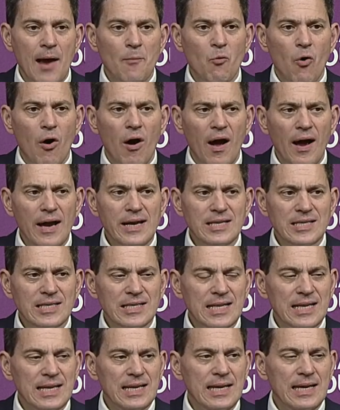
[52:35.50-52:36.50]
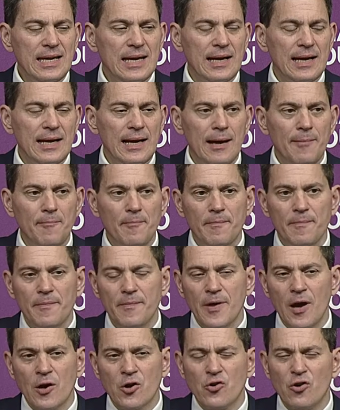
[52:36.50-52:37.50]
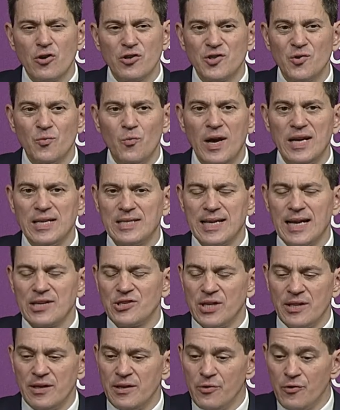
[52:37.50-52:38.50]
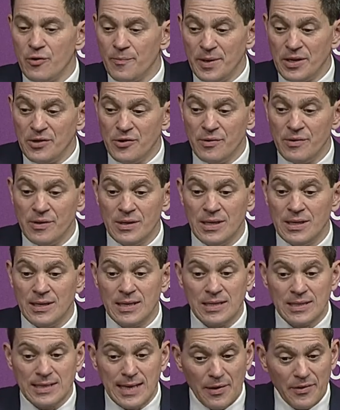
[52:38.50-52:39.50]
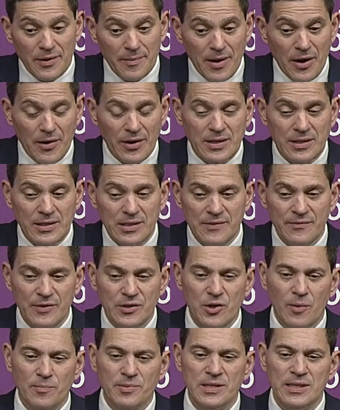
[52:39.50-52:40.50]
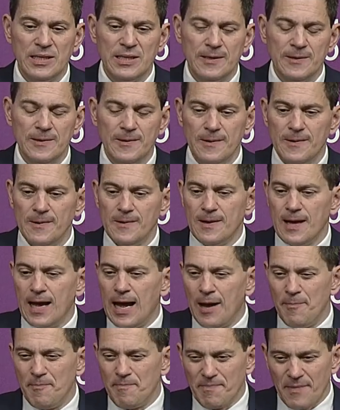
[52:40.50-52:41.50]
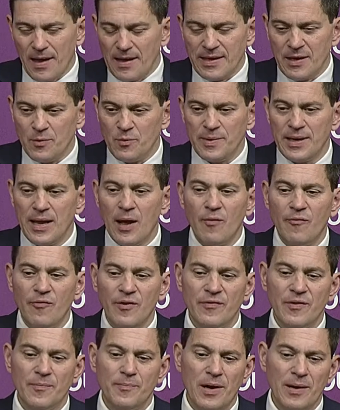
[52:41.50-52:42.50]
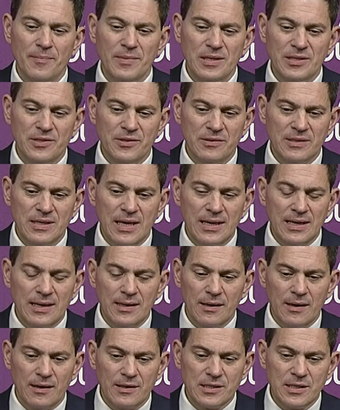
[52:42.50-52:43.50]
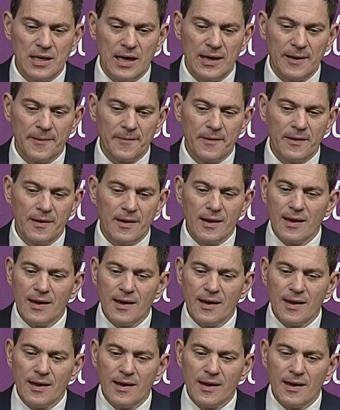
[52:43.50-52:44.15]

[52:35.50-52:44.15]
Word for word: And what I see um, across the West, actually, the European Union did this. Now the Americans have adopted it. Um, I think it would have been helpful if the Prime Minister had said it last night.